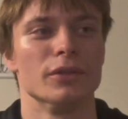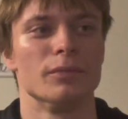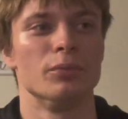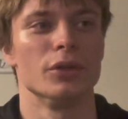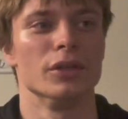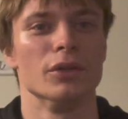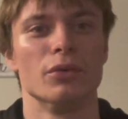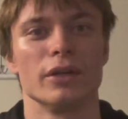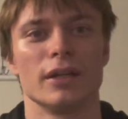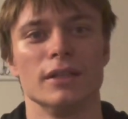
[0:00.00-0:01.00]
put in the
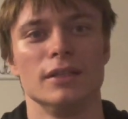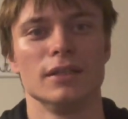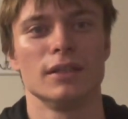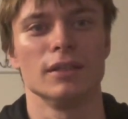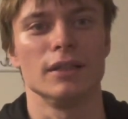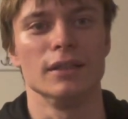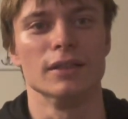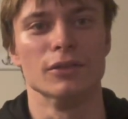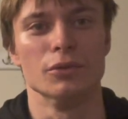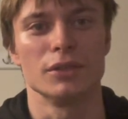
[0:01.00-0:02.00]
work consistently
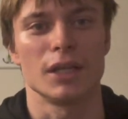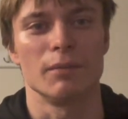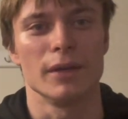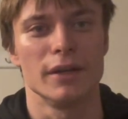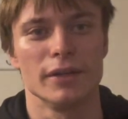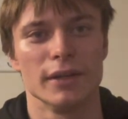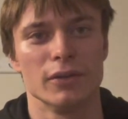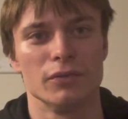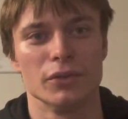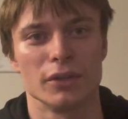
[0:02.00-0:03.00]
into some area
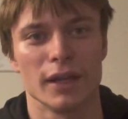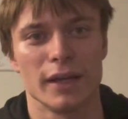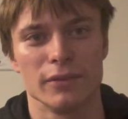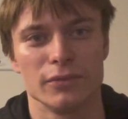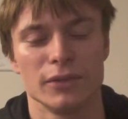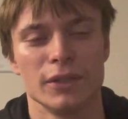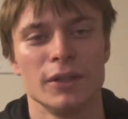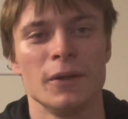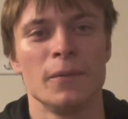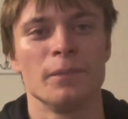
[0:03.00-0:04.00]
of your life
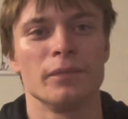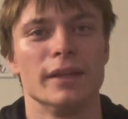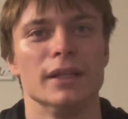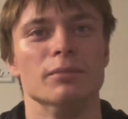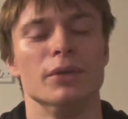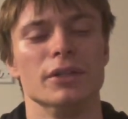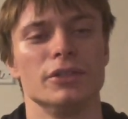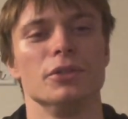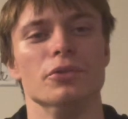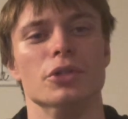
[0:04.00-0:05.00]
that
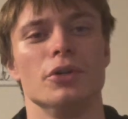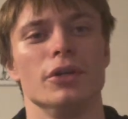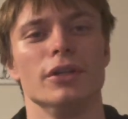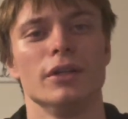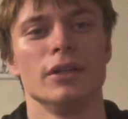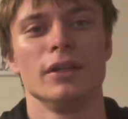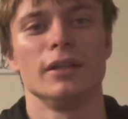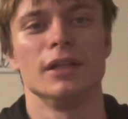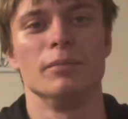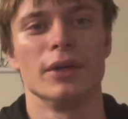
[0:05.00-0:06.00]
brings you joy,
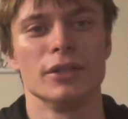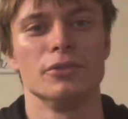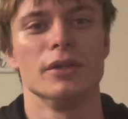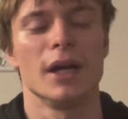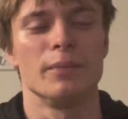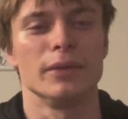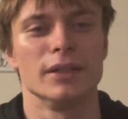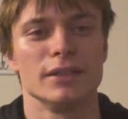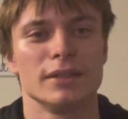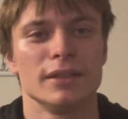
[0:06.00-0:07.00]
that brings you
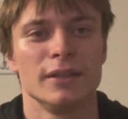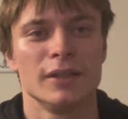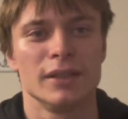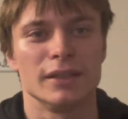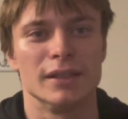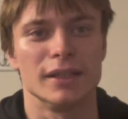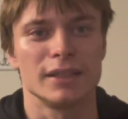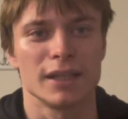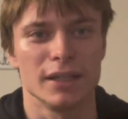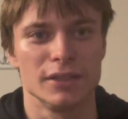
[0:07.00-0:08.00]
happiness, that
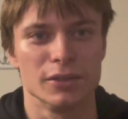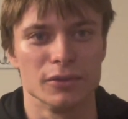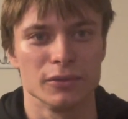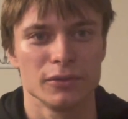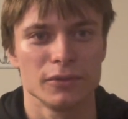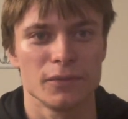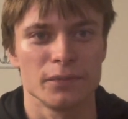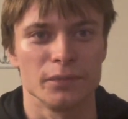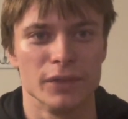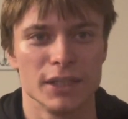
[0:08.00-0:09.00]
excites you.
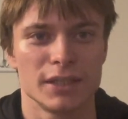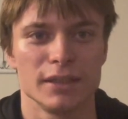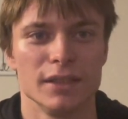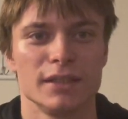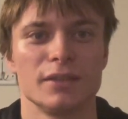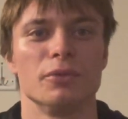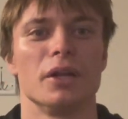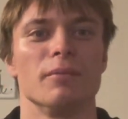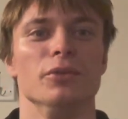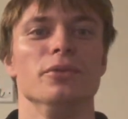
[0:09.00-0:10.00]
This what
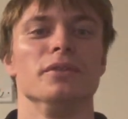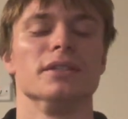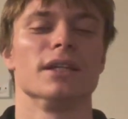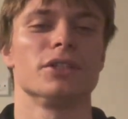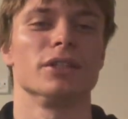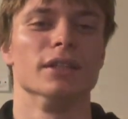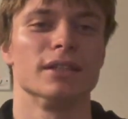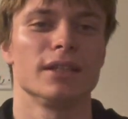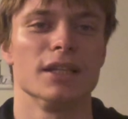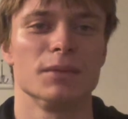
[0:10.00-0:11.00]
I'm doing is actually
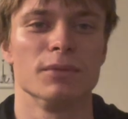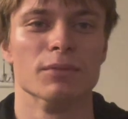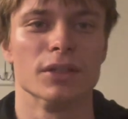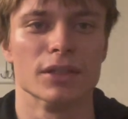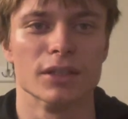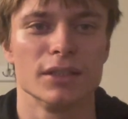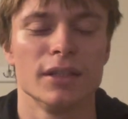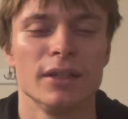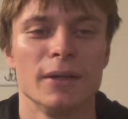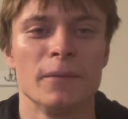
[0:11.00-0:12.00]
excites me, because
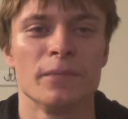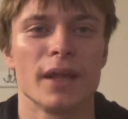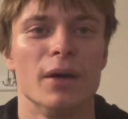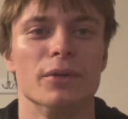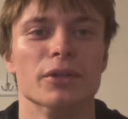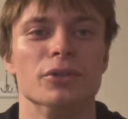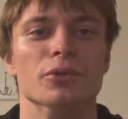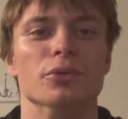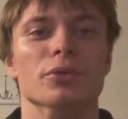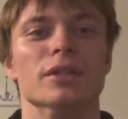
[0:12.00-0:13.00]
I wanted to
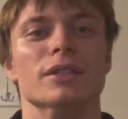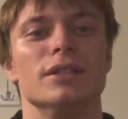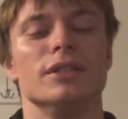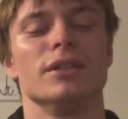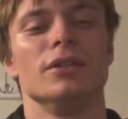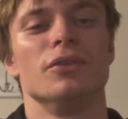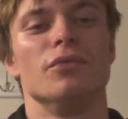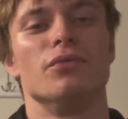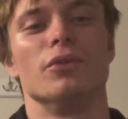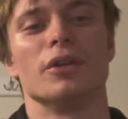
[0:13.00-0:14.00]
do this
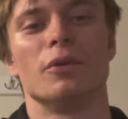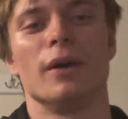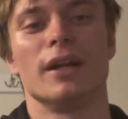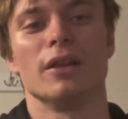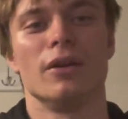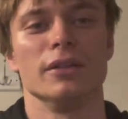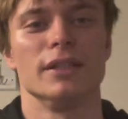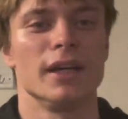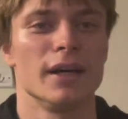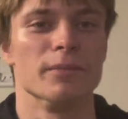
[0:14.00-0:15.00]
for quite a long
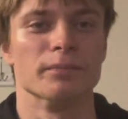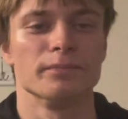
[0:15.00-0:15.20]
time.